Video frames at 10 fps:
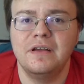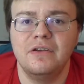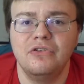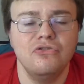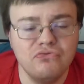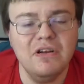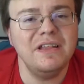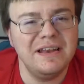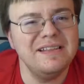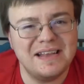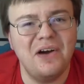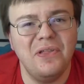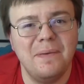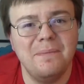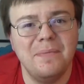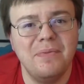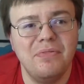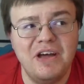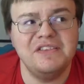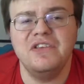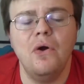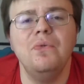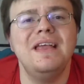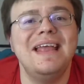you really need to tell them that's the only